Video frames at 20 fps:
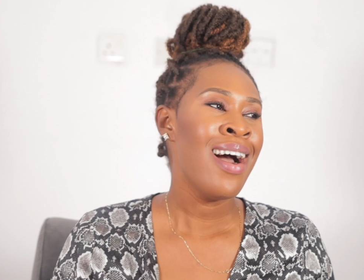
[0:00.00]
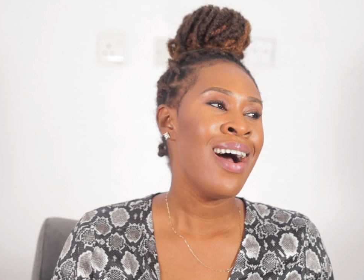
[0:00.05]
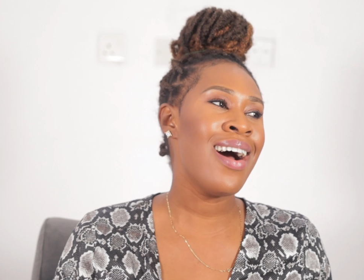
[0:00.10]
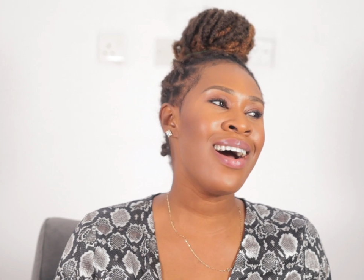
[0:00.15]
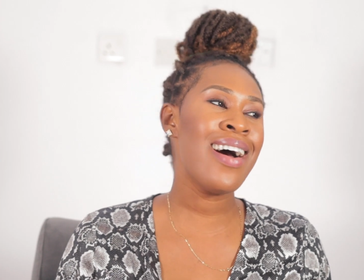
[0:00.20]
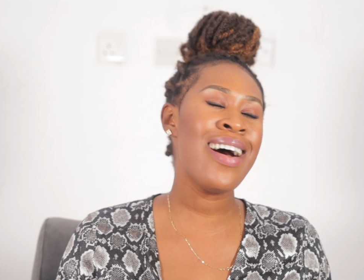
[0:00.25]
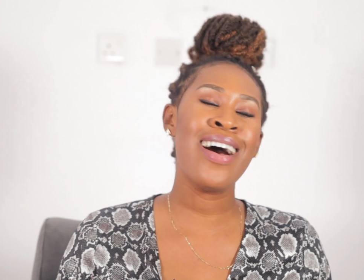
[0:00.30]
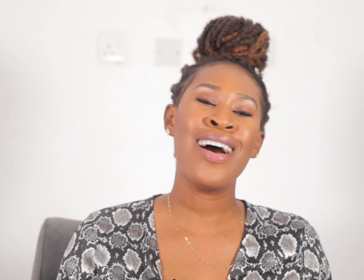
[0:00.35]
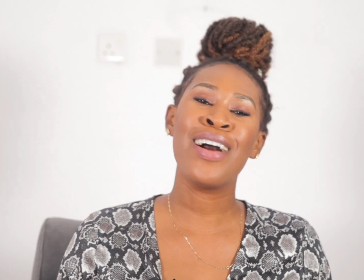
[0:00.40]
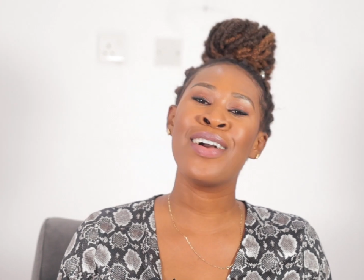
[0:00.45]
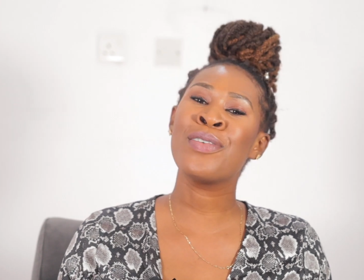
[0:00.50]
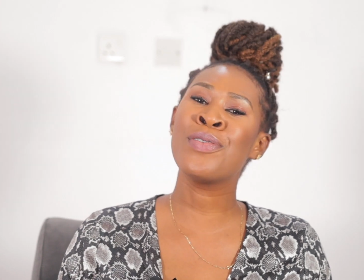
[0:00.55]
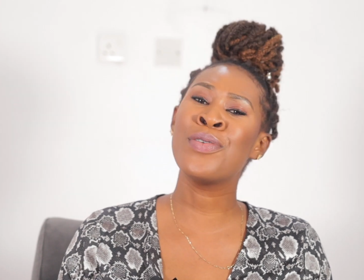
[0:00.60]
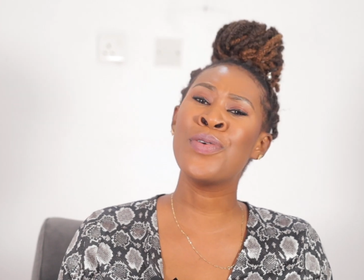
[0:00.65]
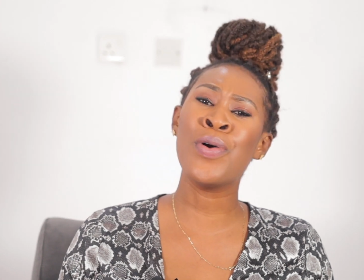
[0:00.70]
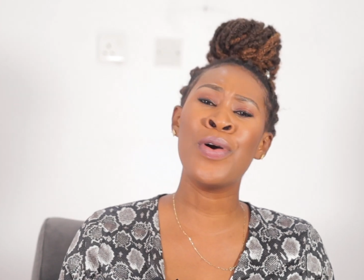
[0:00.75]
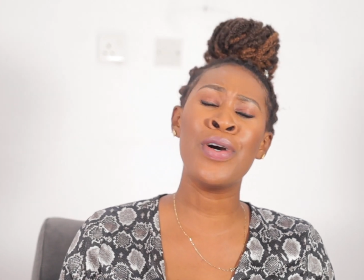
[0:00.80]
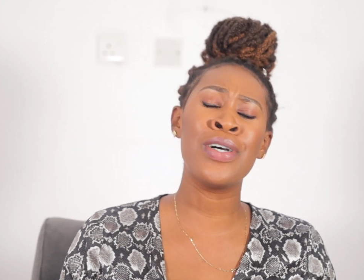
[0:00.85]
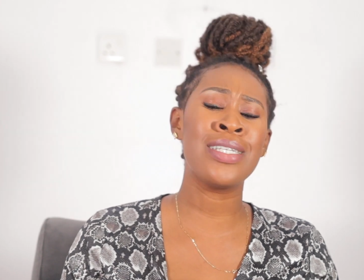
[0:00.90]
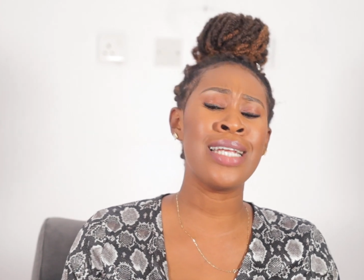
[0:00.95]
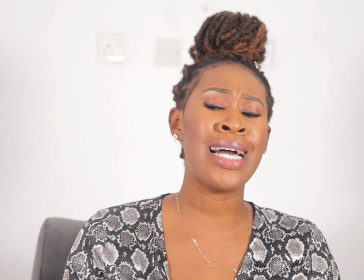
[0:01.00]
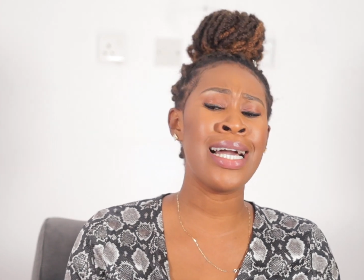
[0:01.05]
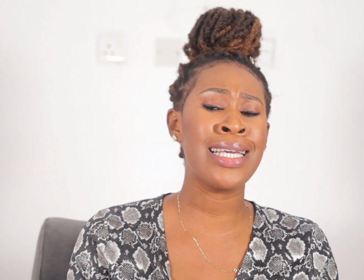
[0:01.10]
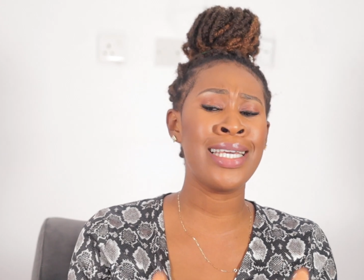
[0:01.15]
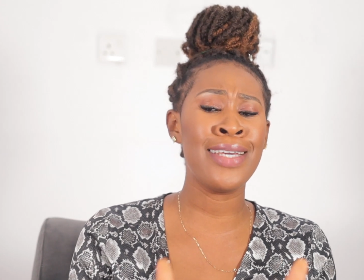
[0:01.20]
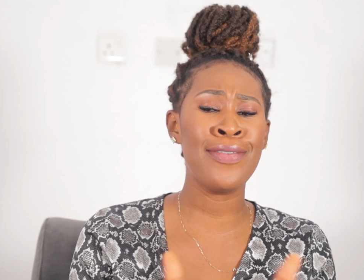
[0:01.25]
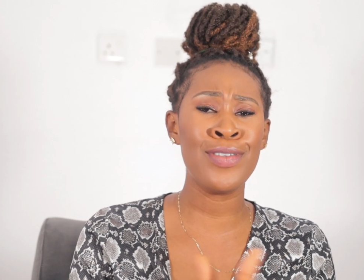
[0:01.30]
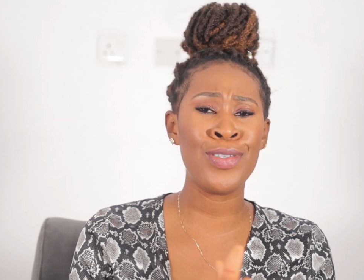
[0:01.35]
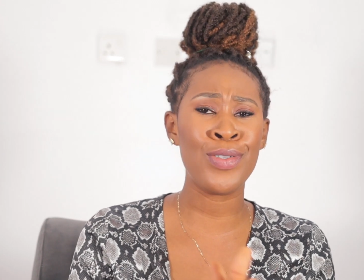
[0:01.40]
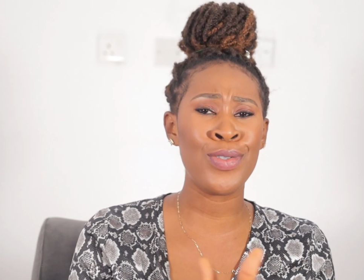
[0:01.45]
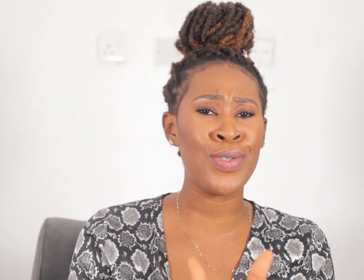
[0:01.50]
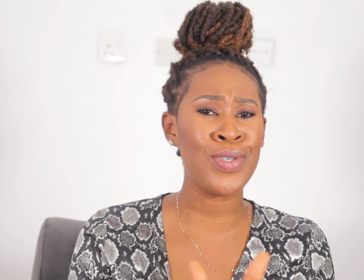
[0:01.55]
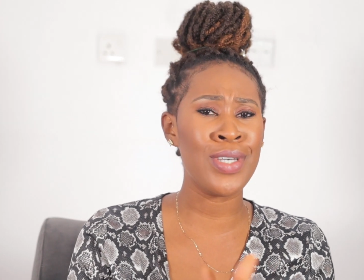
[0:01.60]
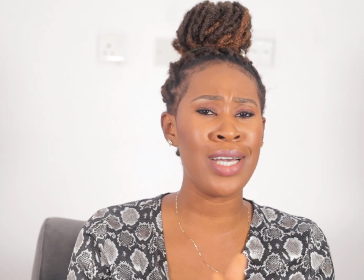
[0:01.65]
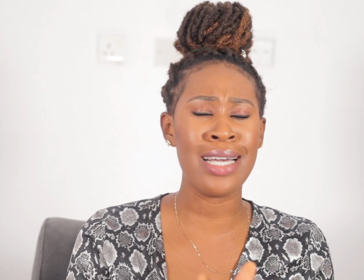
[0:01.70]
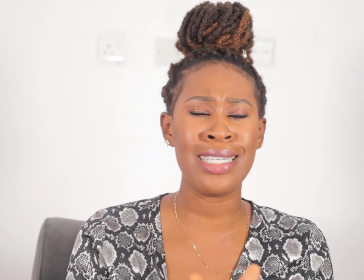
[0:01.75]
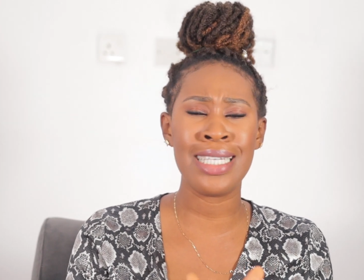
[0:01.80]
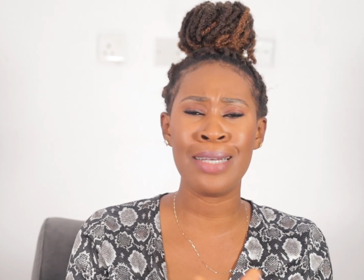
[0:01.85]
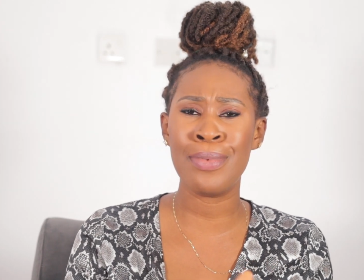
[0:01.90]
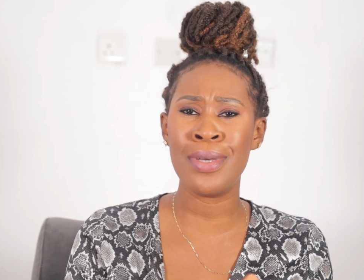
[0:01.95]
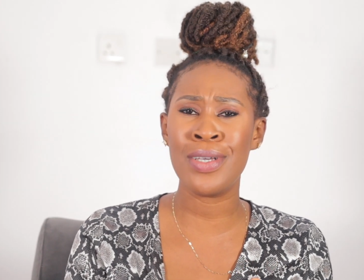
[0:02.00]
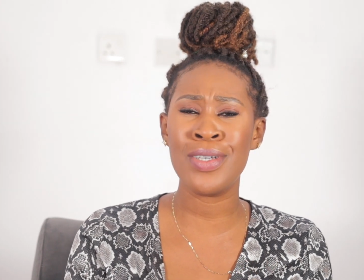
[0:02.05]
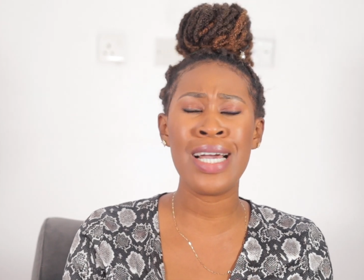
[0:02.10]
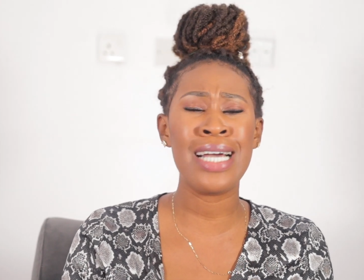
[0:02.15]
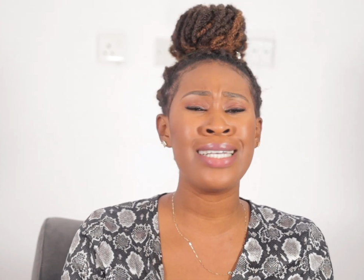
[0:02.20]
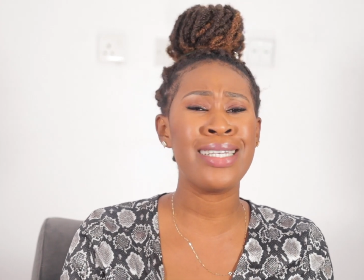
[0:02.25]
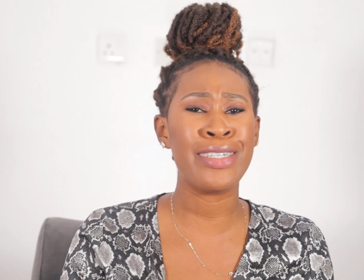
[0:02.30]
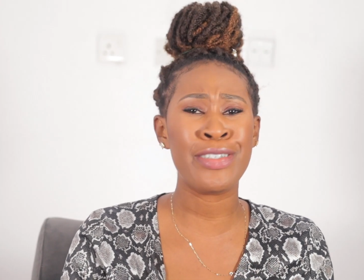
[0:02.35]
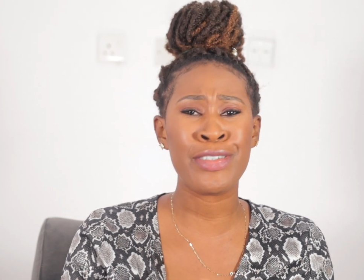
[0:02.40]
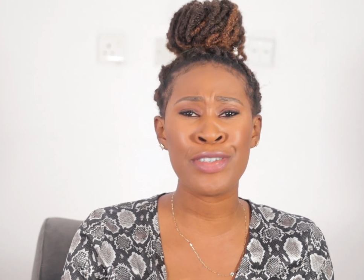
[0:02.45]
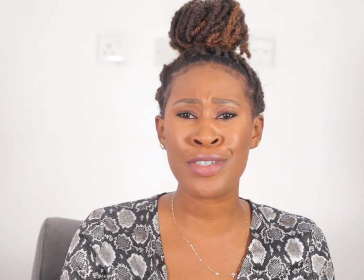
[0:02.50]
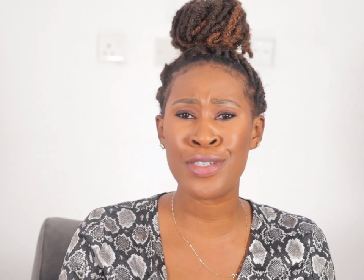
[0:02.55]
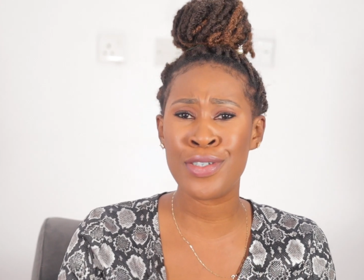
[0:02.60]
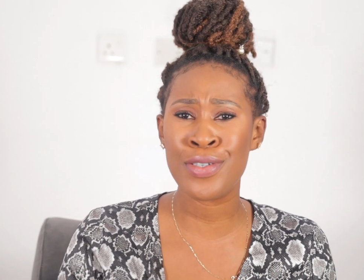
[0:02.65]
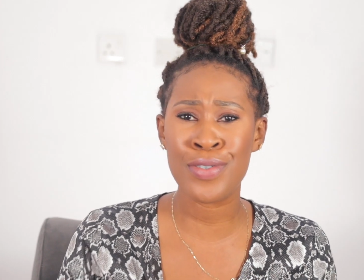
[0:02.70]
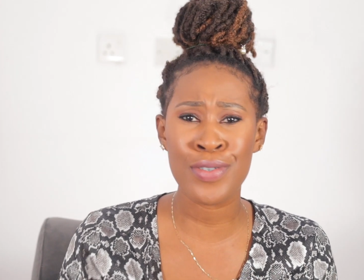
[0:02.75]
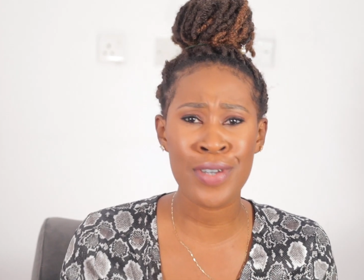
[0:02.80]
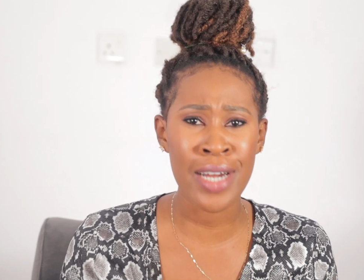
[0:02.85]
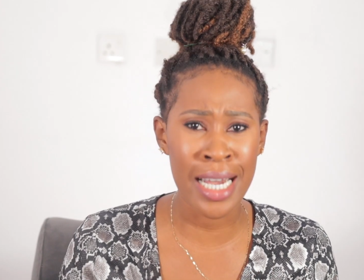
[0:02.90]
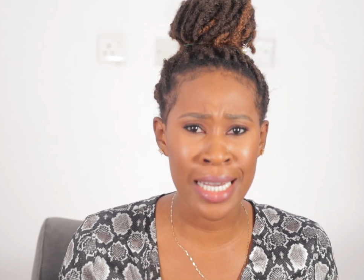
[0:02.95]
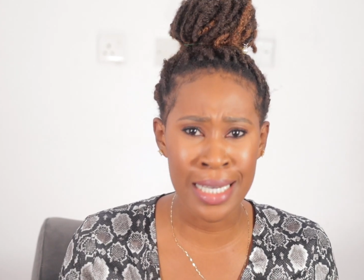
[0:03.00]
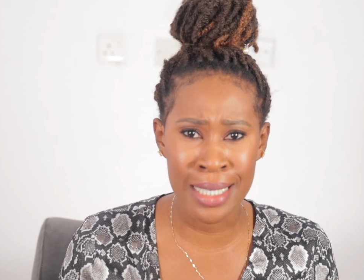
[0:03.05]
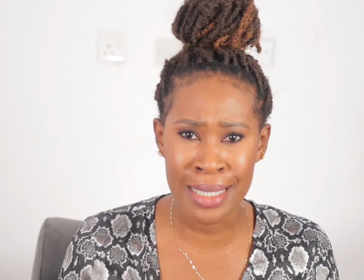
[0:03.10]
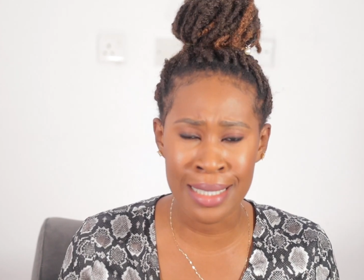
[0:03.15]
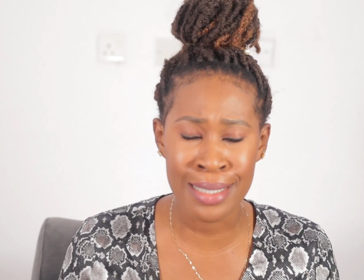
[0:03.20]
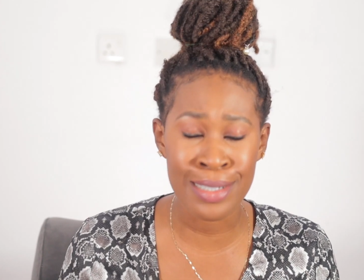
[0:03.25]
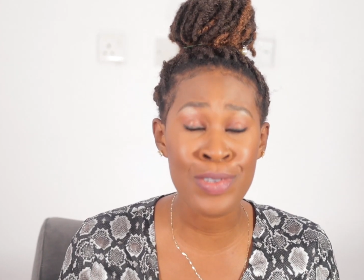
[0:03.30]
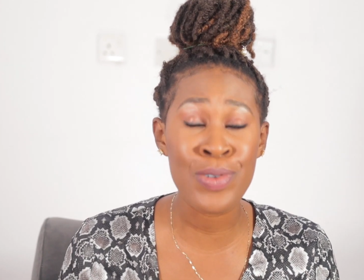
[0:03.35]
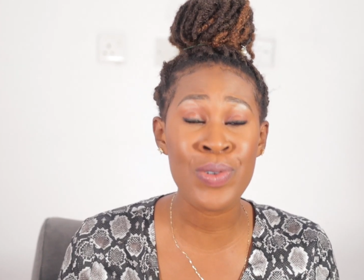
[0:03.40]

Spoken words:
Ah, God, I give it to you guys. I mean, you guys are trying.